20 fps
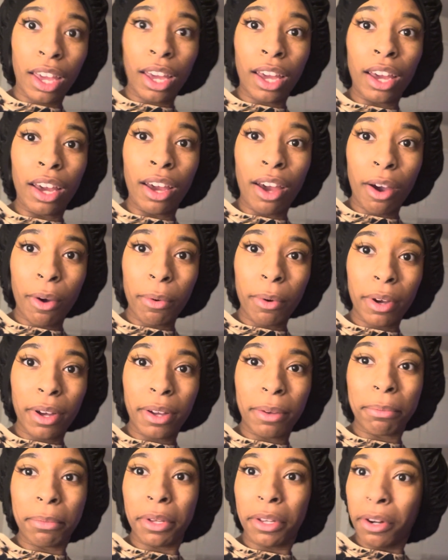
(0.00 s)
go up.
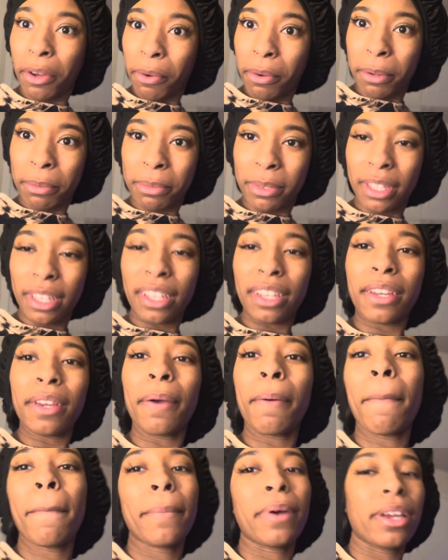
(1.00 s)
You know what I'm saying?
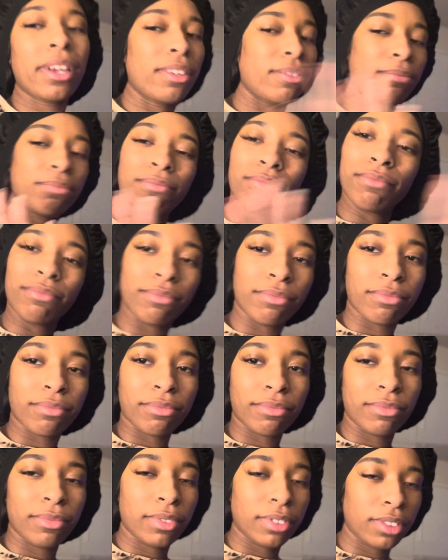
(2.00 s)
But
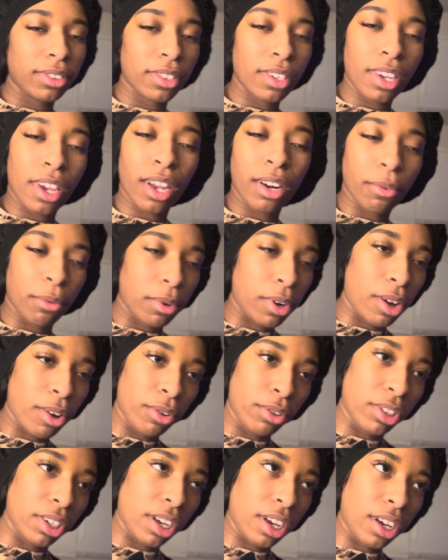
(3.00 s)
I don't know,
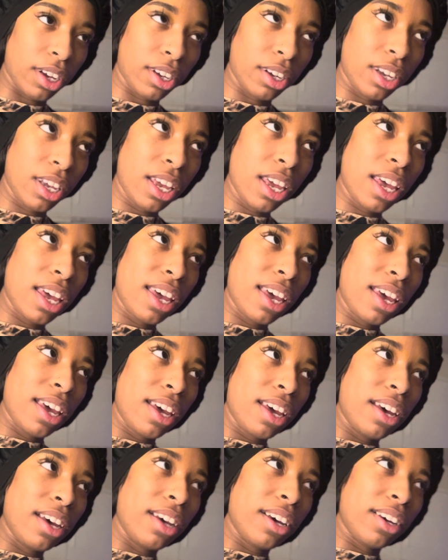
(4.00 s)
y'all.
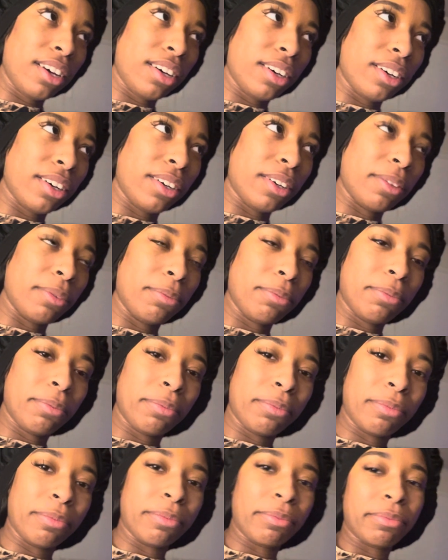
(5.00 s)
Um,
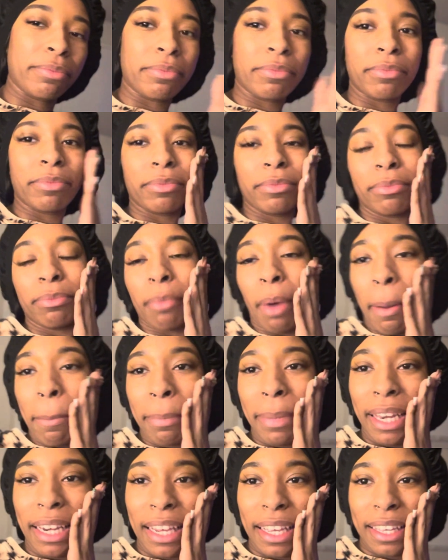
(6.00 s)
my
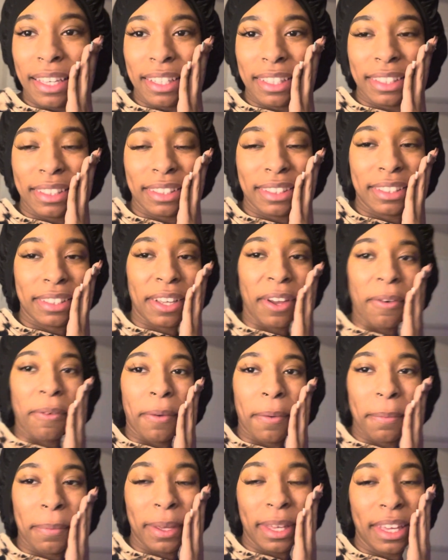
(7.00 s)
medias will
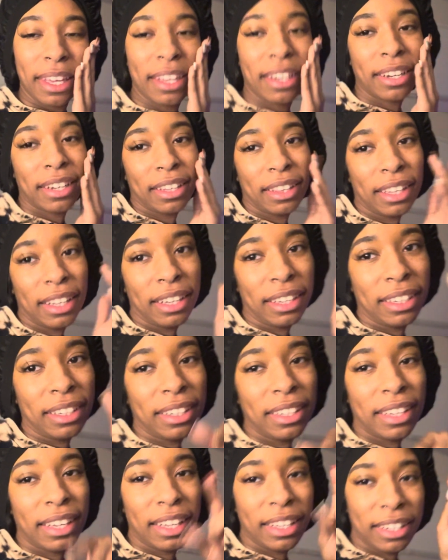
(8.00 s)
be in the link
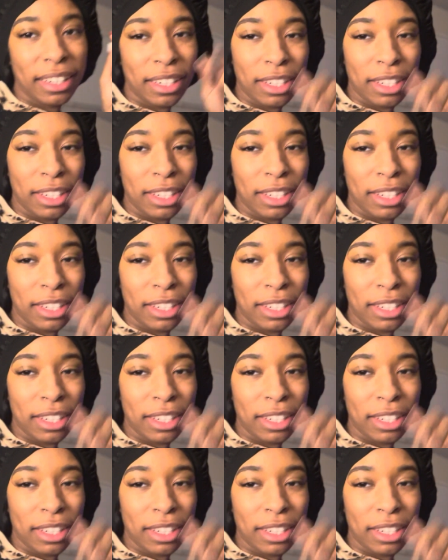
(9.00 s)
in the